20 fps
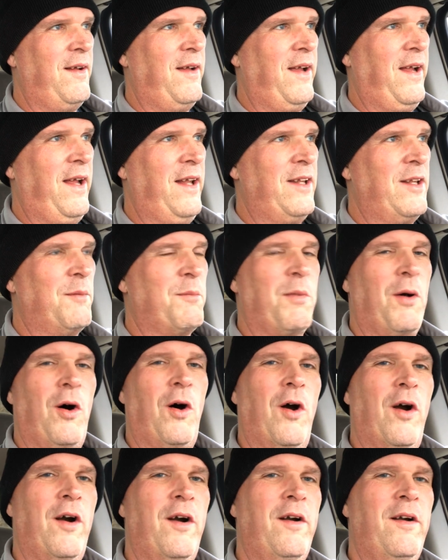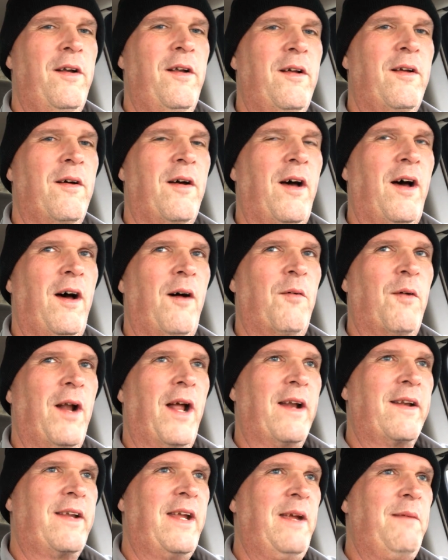In the barn, when
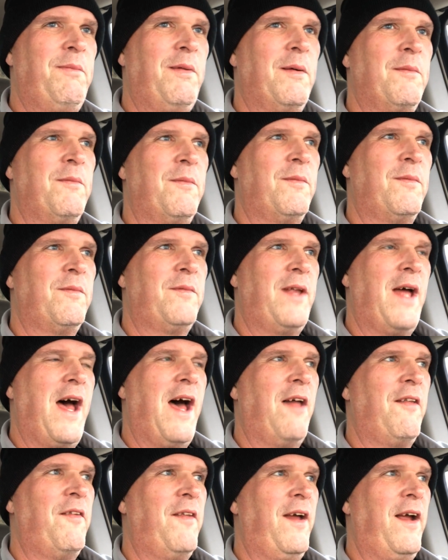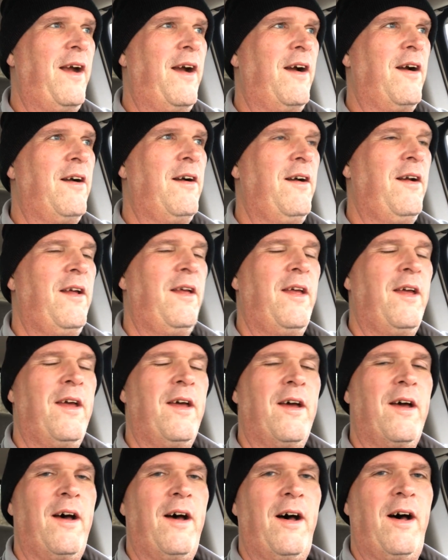I'd keep him down there,
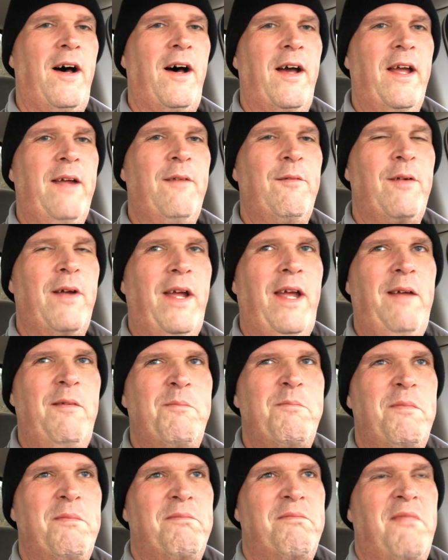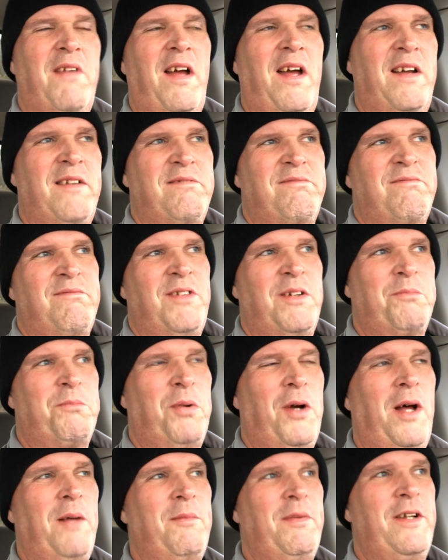he would
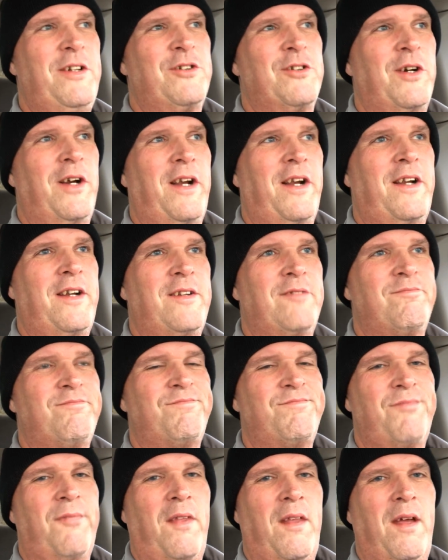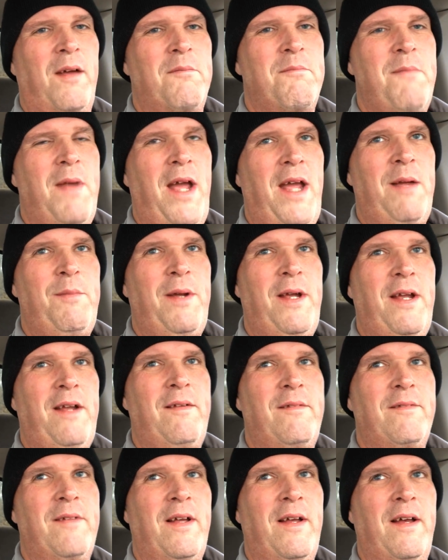probably drink,
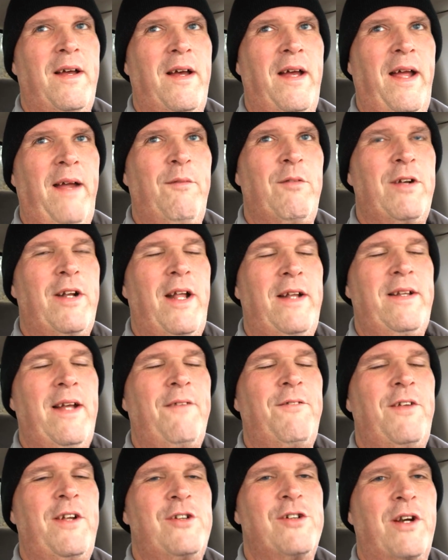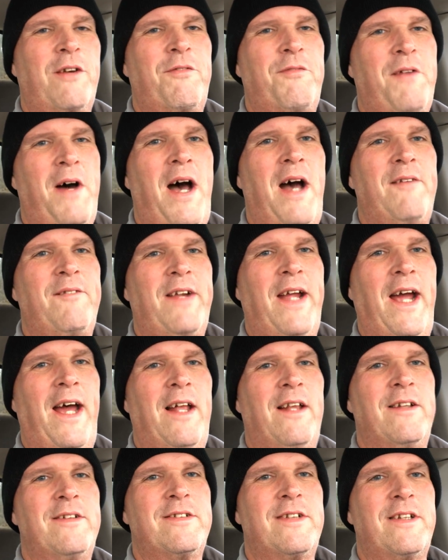he would definitely drink 5
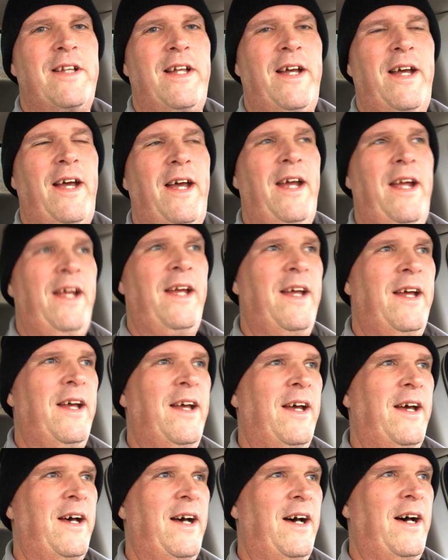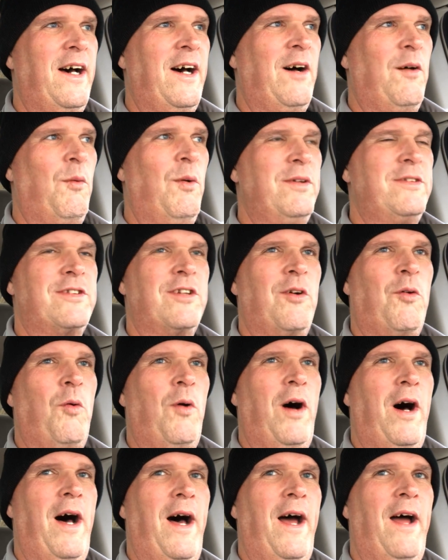gallons a day. Once in a
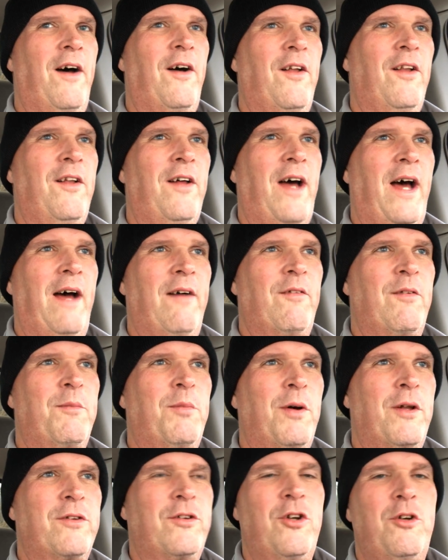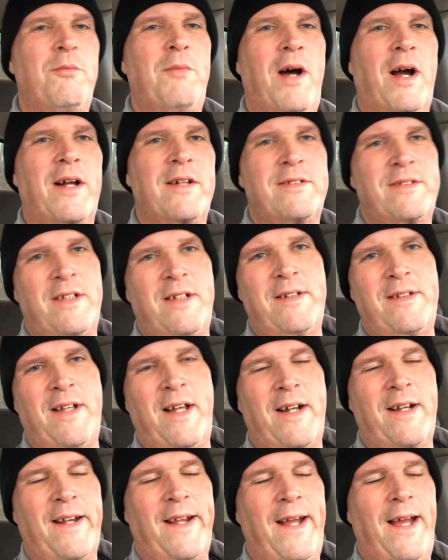while, I would put 2 buckets in,
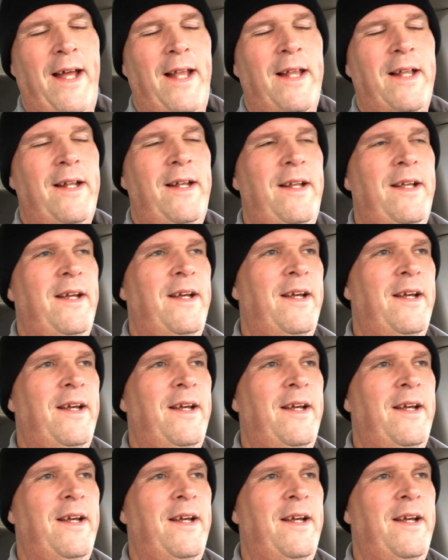10 gallon.